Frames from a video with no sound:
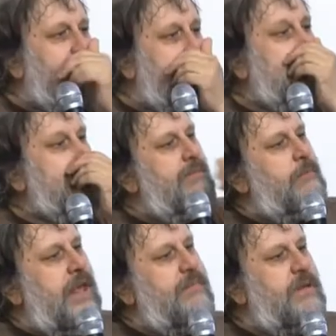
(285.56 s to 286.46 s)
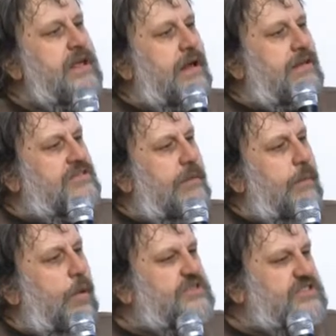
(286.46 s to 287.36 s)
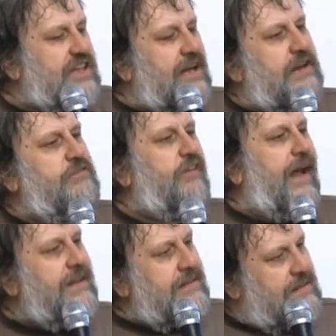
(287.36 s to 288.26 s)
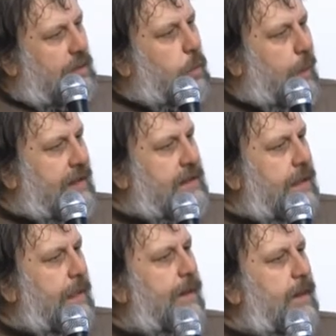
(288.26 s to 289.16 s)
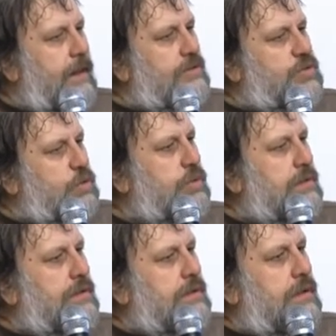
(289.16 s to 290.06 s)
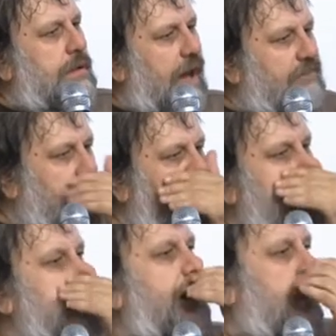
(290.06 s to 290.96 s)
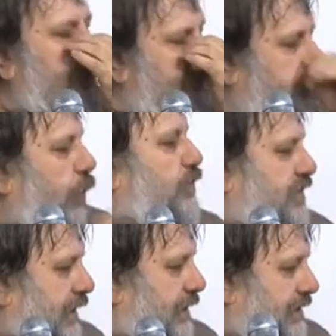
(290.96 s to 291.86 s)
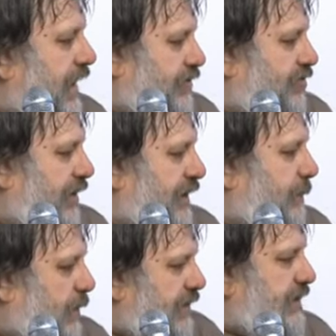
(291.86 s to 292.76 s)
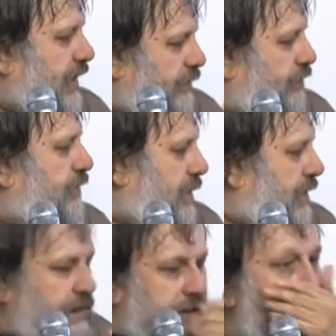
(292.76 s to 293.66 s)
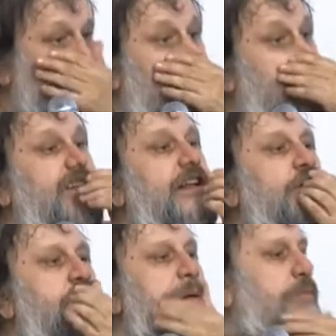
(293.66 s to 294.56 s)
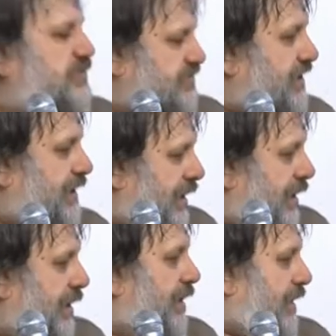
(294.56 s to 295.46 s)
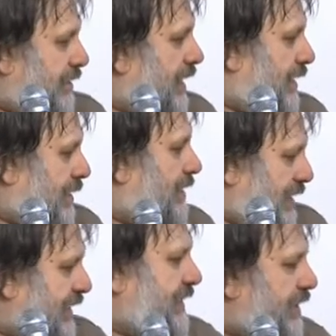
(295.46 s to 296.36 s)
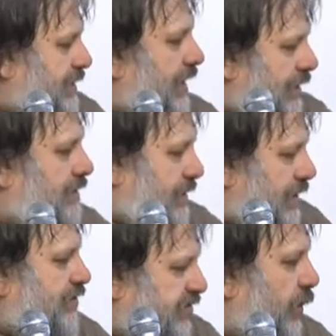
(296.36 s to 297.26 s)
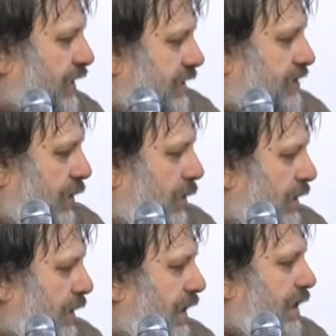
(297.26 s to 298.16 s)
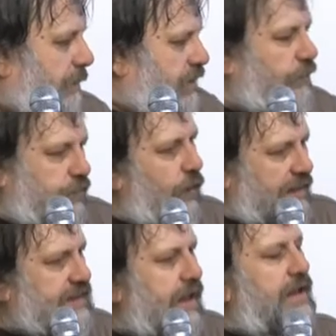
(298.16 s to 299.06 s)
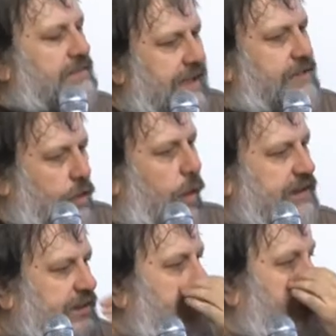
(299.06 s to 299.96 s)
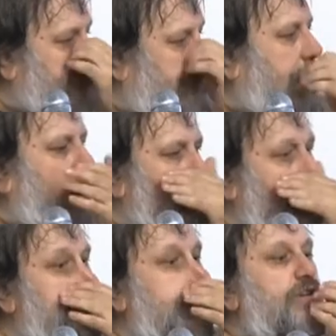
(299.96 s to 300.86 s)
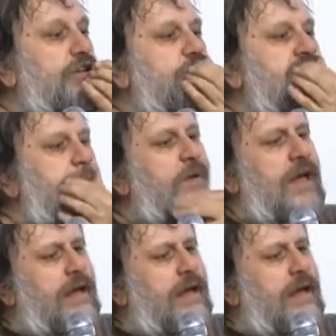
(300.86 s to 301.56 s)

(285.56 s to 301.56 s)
this is maybe the most refined way to avoid confronting dangers. Because if catastrophe is almost here, then let's sit and enjoy it, no? But of course, they talk so much about it because, you know,